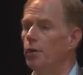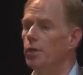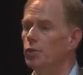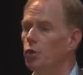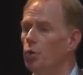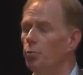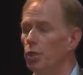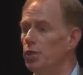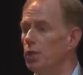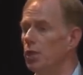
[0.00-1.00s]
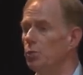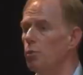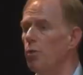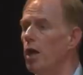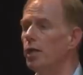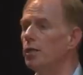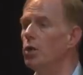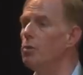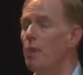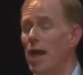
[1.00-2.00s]
very strong policing, and we might
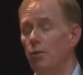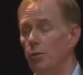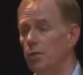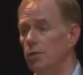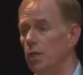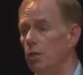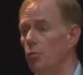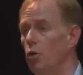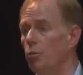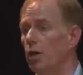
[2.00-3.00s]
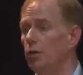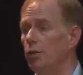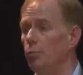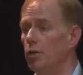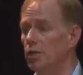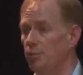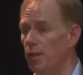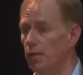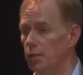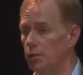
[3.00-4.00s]
go backwards uh, more quickly than we'd
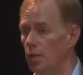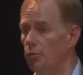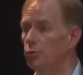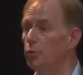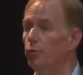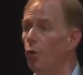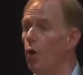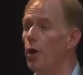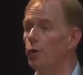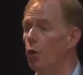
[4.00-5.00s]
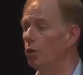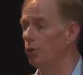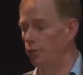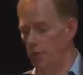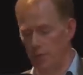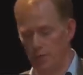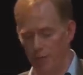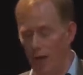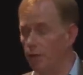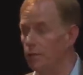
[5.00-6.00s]
expected. So I want to avoid all of these
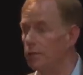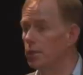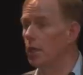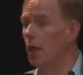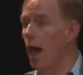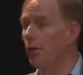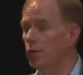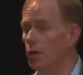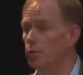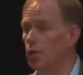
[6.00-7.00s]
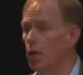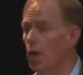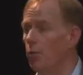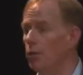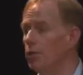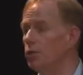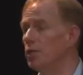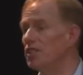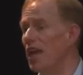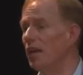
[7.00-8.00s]
violent outcomes. I want to do
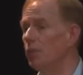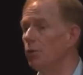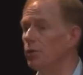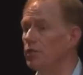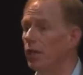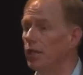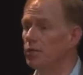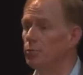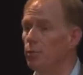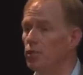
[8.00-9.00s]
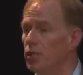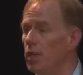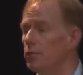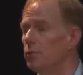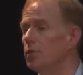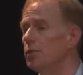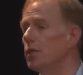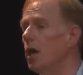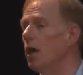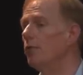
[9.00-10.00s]
exactly what the Zeitgeist movement says, which is
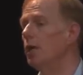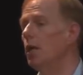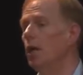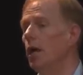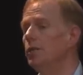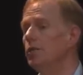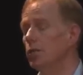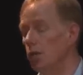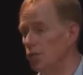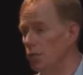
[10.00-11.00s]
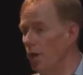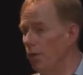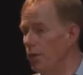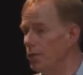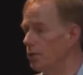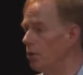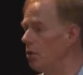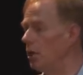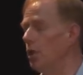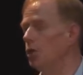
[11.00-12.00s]
to have a discussion about this
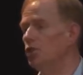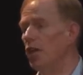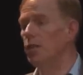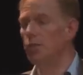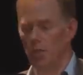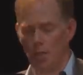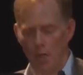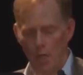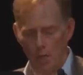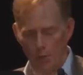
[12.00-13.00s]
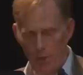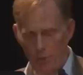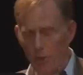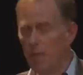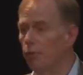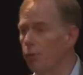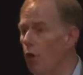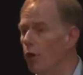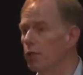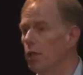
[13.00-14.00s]
along changing the train of
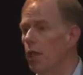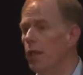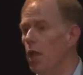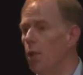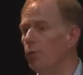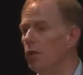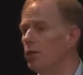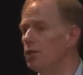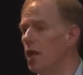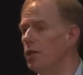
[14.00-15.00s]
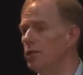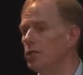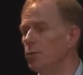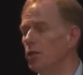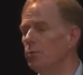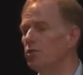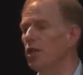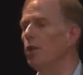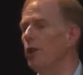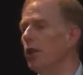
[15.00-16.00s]
thought and helping these ideas to become
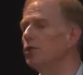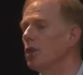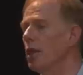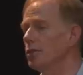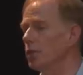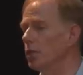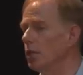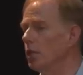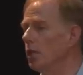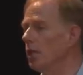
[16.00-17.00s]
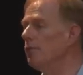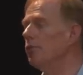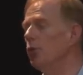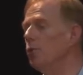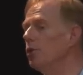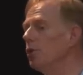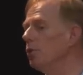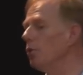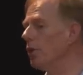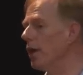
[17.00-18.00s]
self-actualizing. Even though we don't
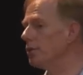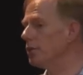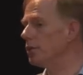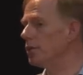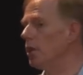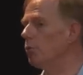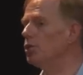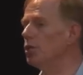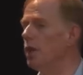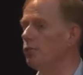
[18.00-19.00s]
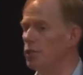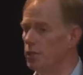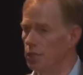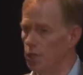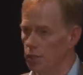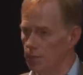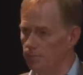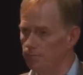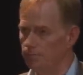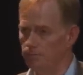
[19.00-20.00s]
know all the answers, we should have this
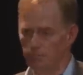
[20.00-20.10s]
discussion.